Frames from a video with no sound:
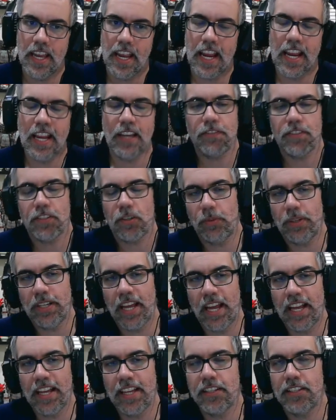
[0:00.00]
if someone
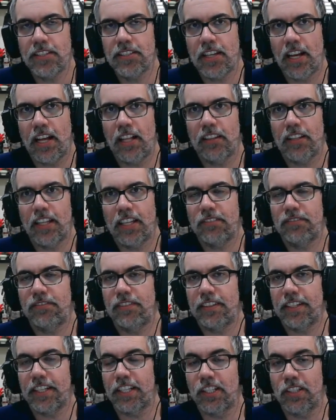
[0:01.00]
has a lot of
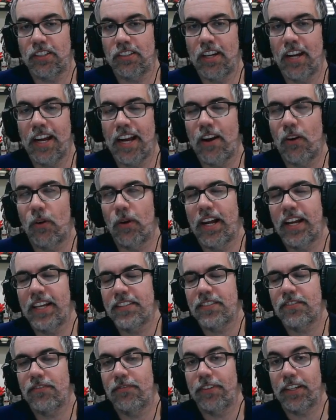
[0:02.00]

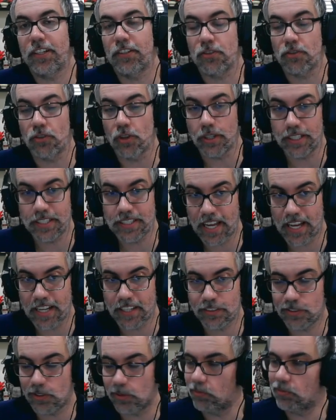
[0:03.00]
has very strong
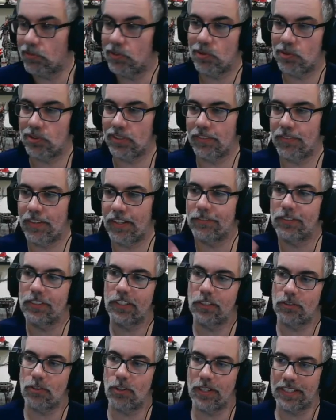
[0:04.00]
attacks, so usually if you have really
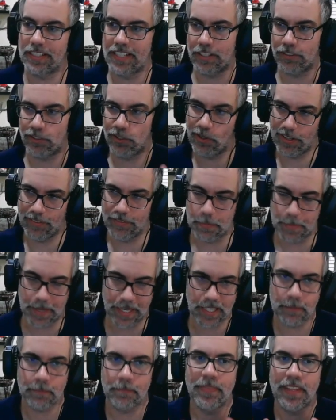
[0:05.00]
strong attacks, you don't have as
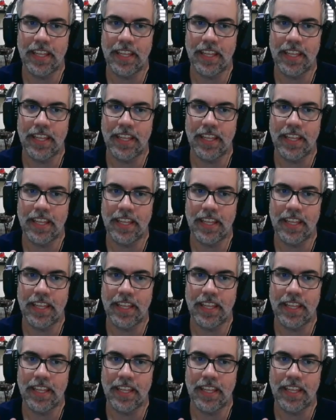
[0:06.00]
many.